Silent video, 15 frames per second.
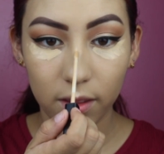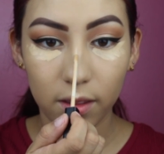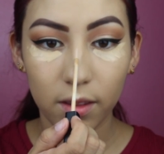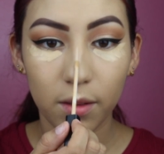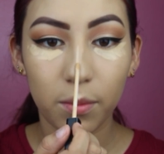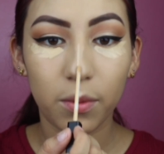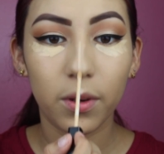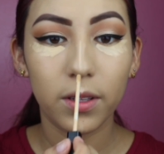
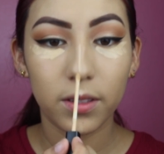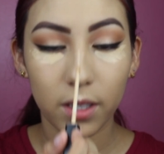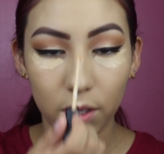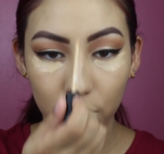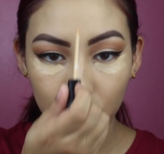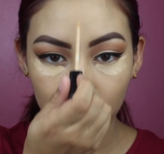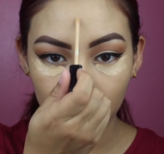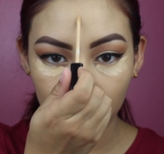the points I
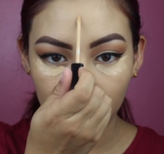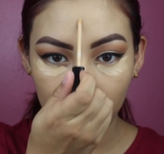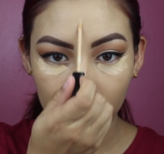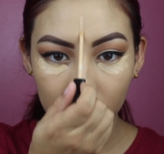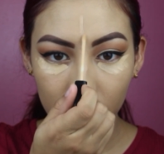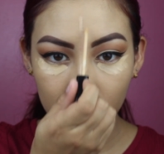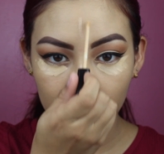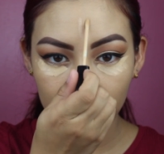usually
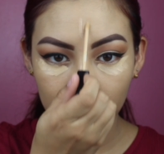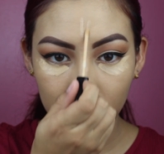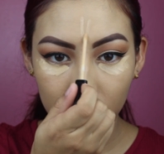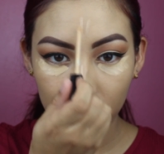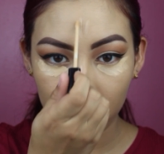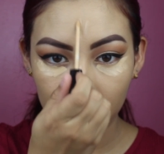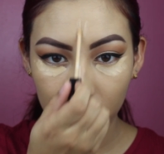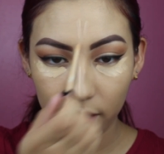highlight.
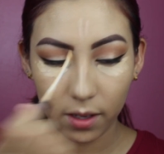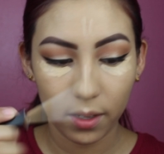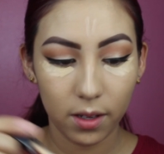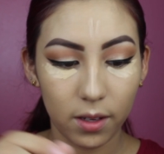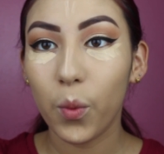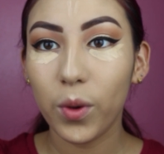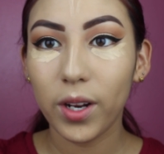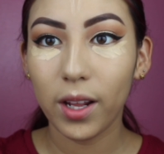
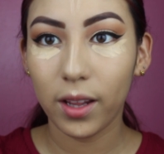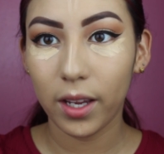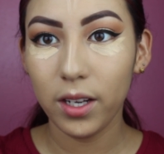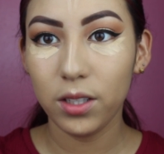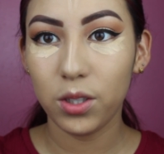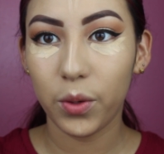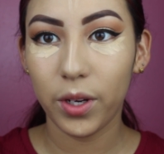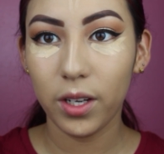What I
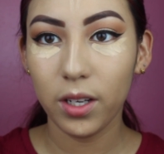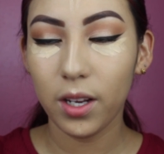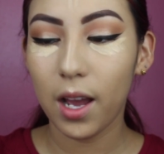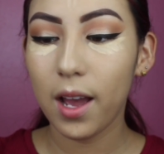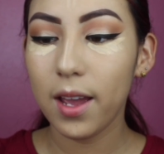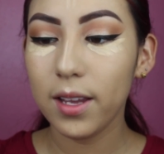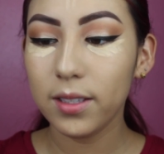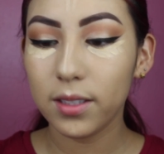like doing,
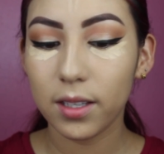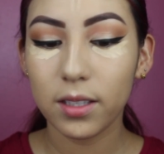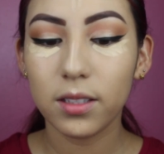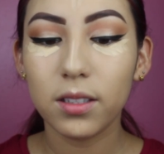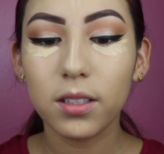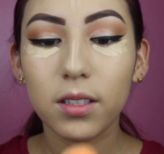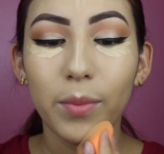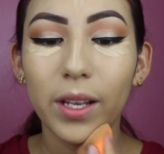guys, is
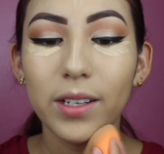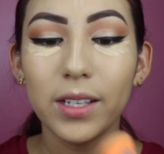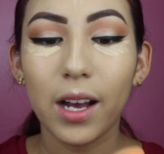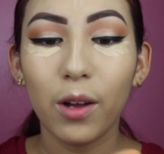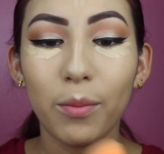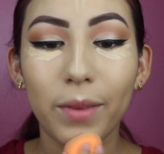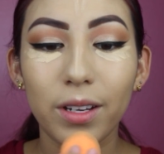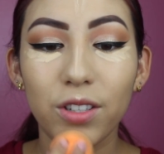blend
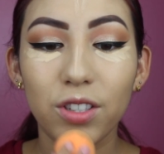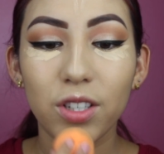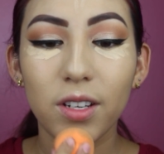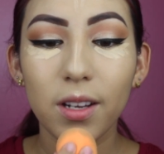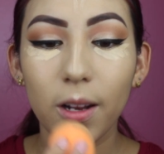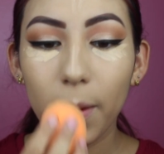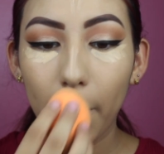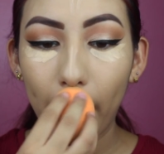out my
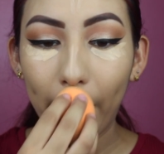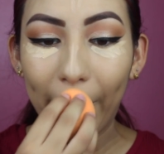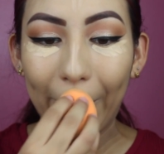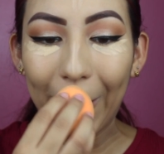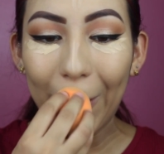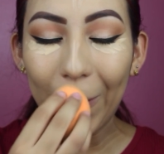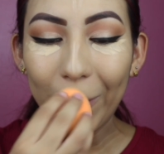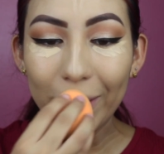chin, my
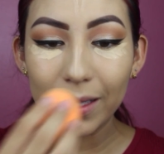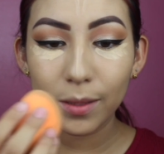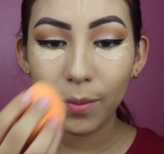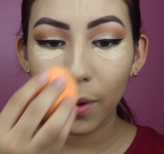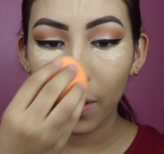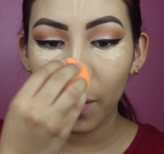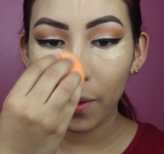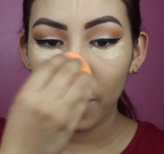cupid's
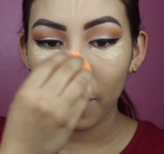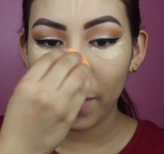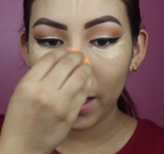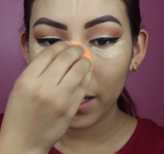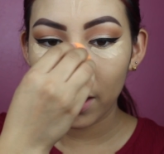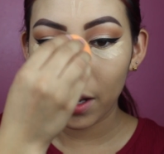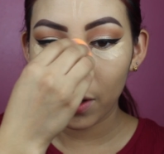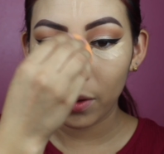bow, my
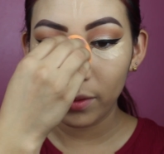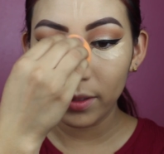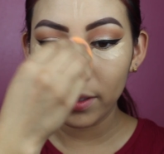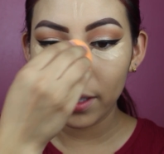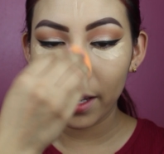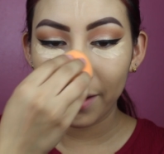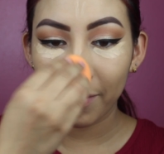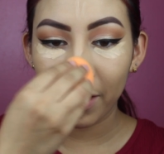
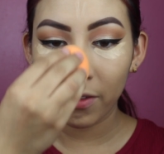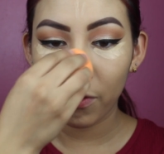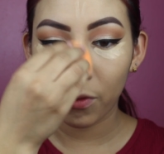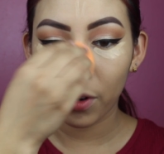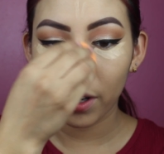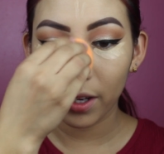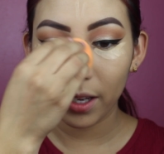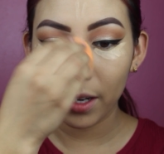nose, and my
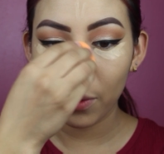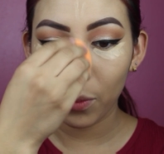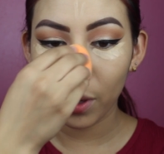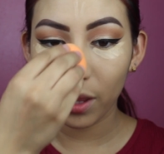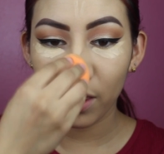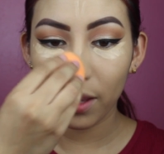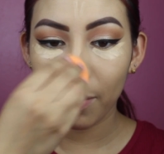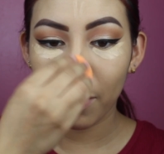forehead
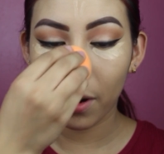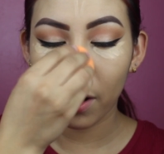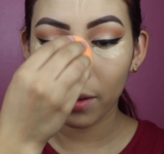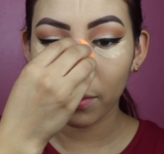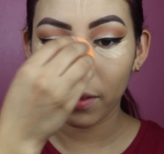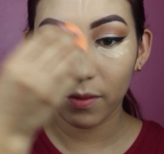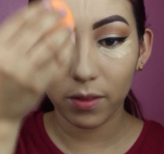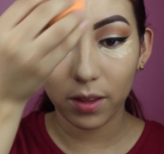with the
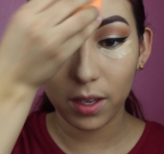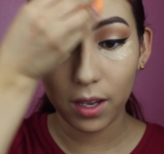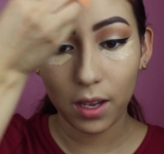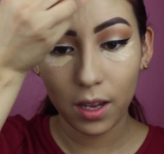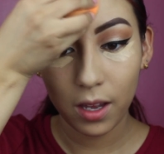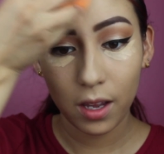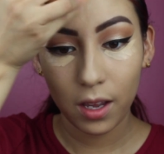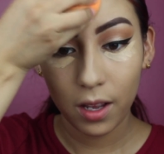bottom of the
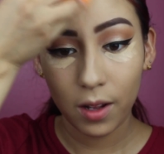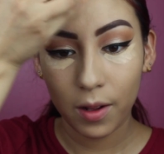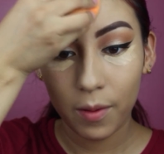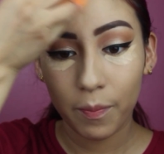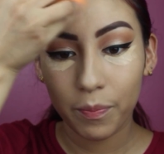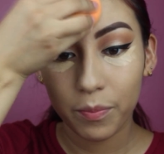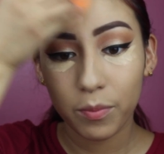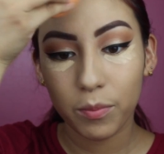
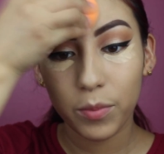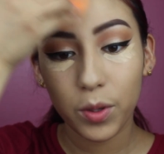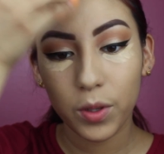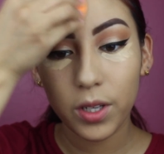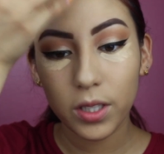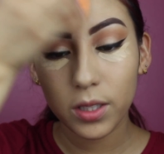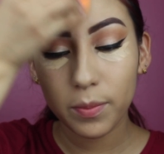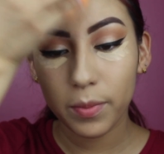
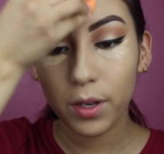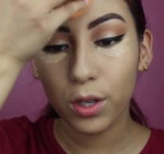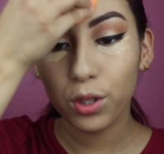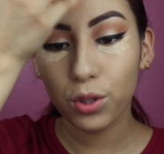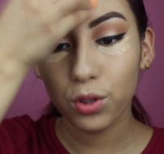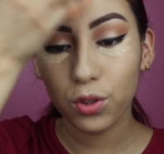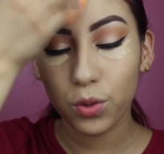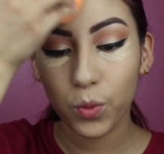beauty
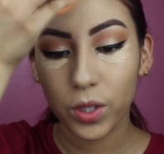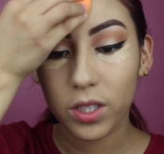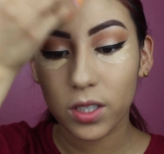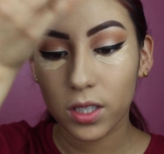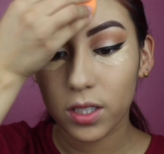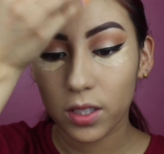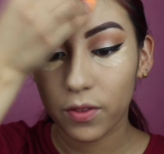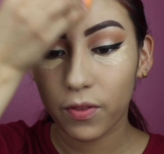sponge,
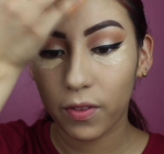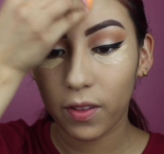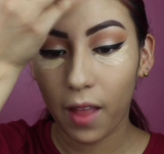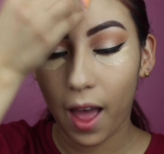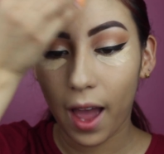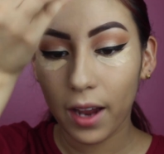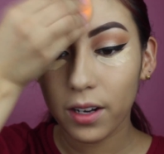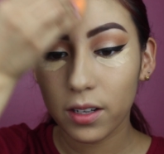which is
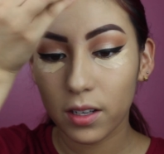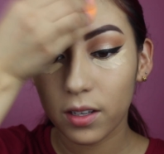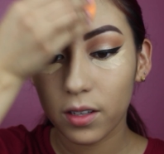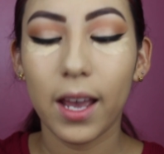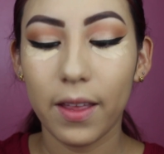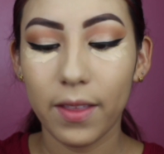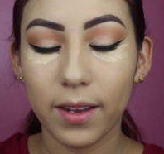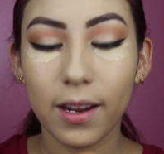flat.
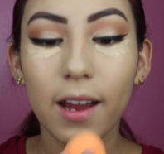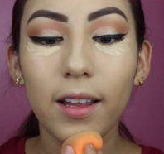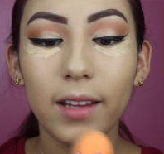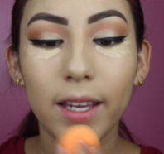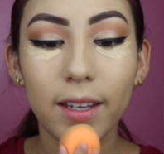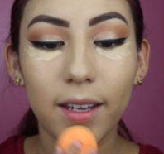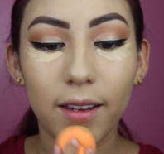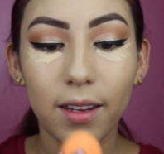And then I
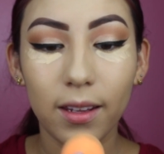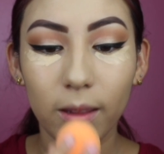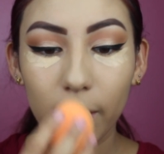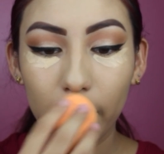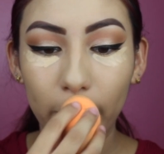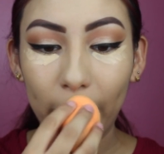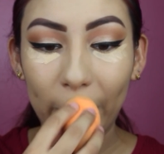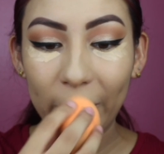like getting
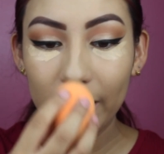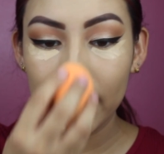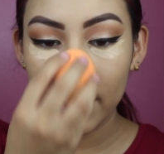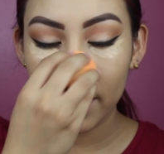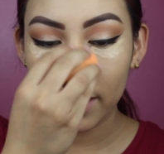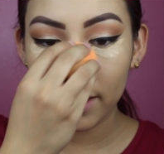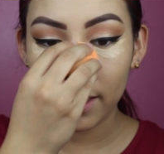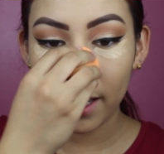the
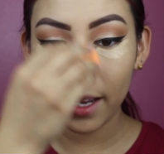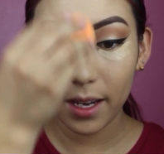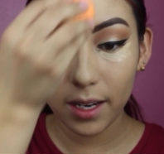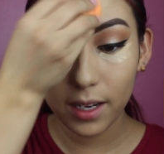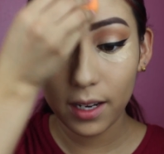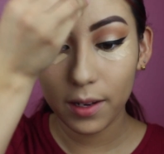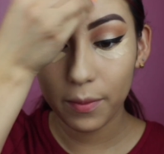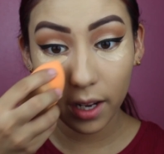pointier
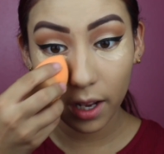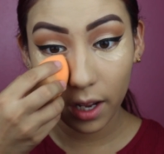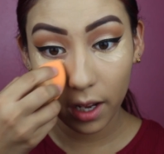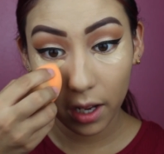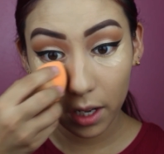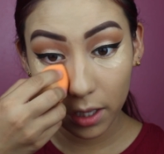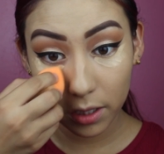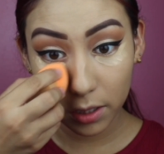side
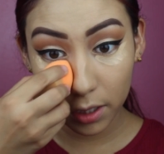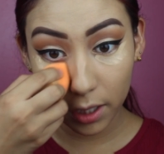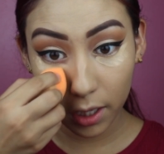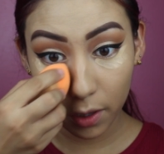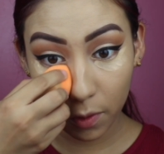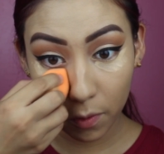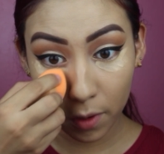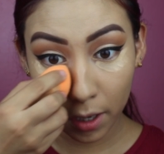to
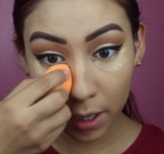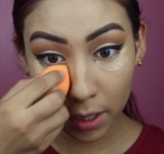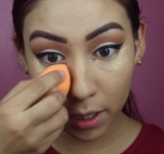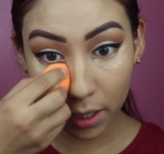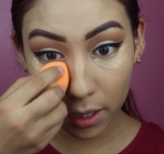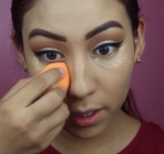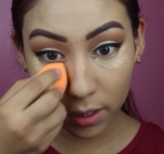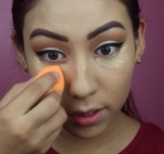get right
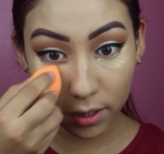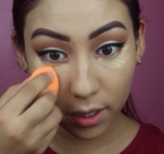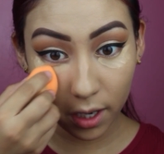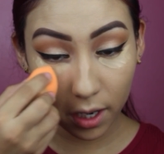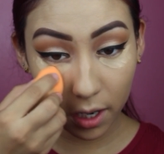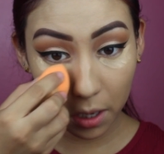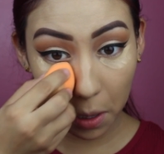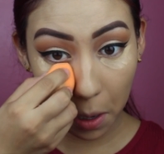
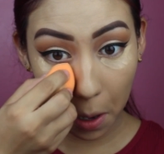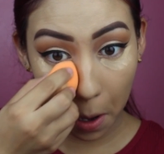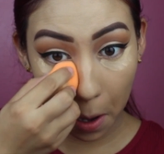inside